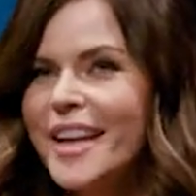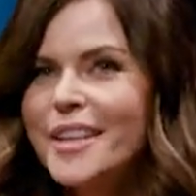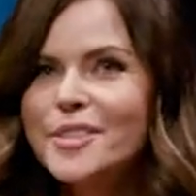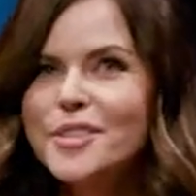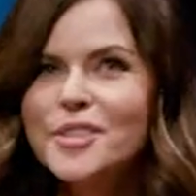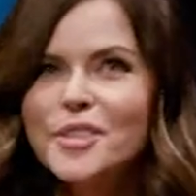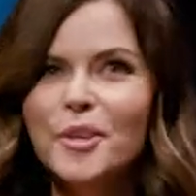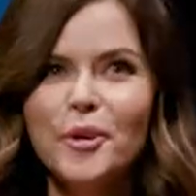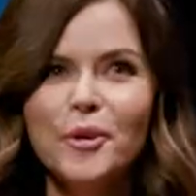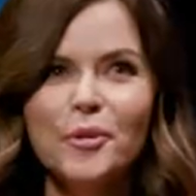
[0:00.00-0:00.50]

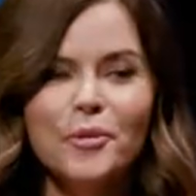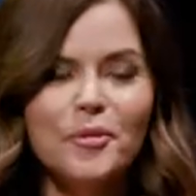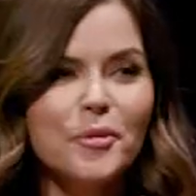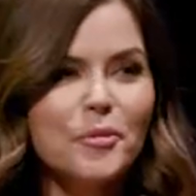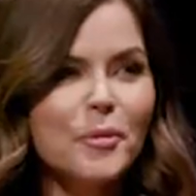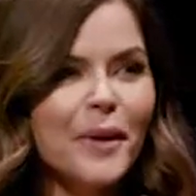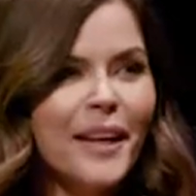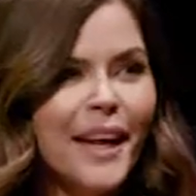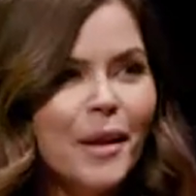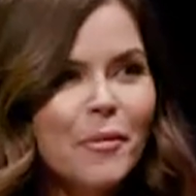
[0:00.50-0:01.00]
So
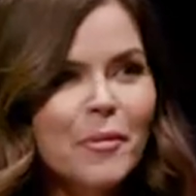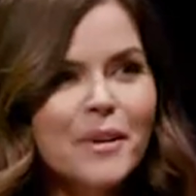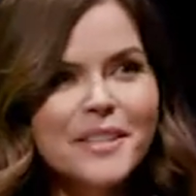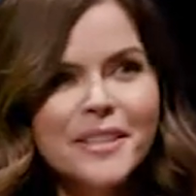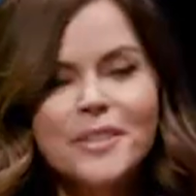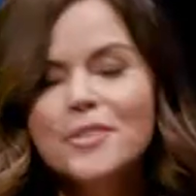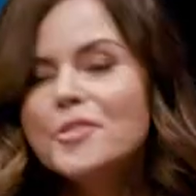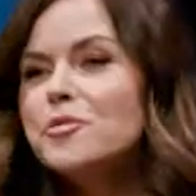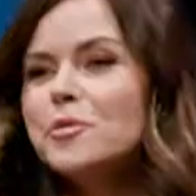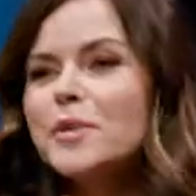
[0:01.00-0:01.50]
when I
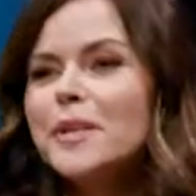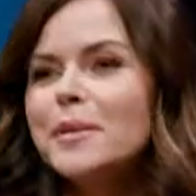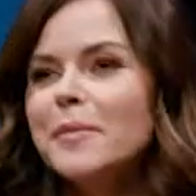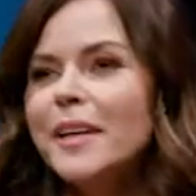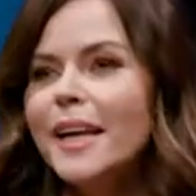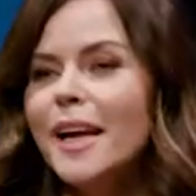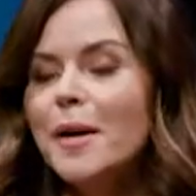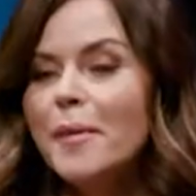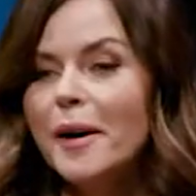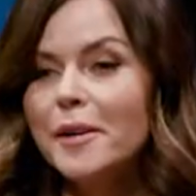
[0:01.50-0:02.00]
wasn't
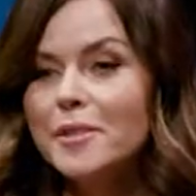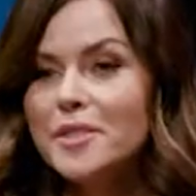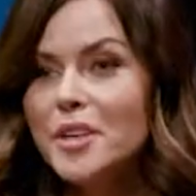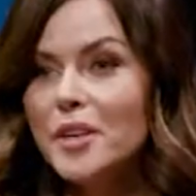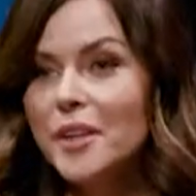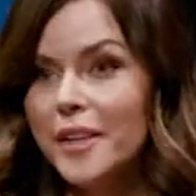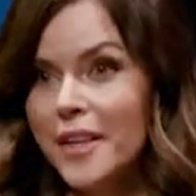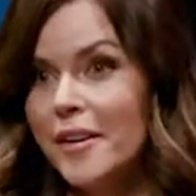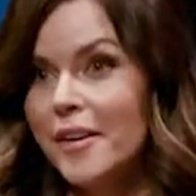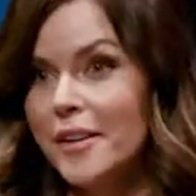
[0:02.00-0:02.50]
dreaming about
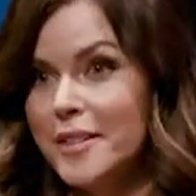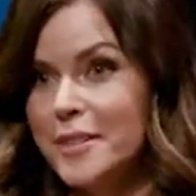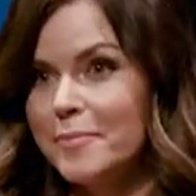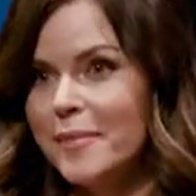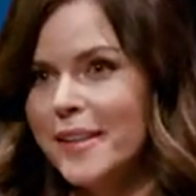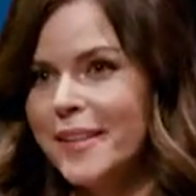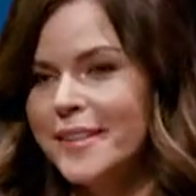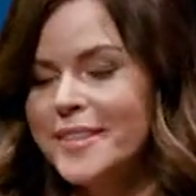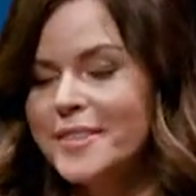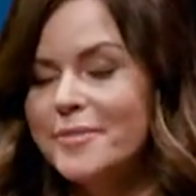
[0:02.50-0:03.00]
Donny
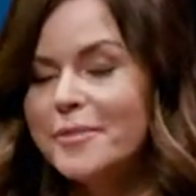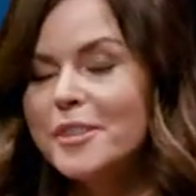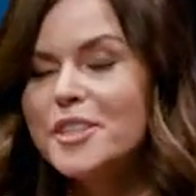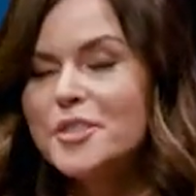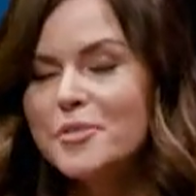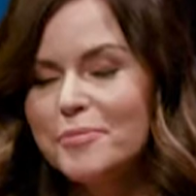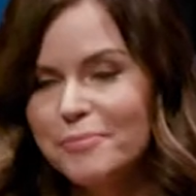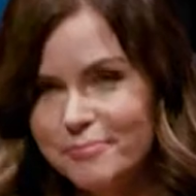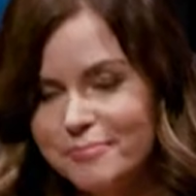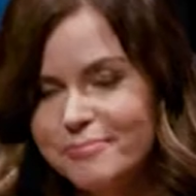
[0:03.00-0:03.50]
Osmond, which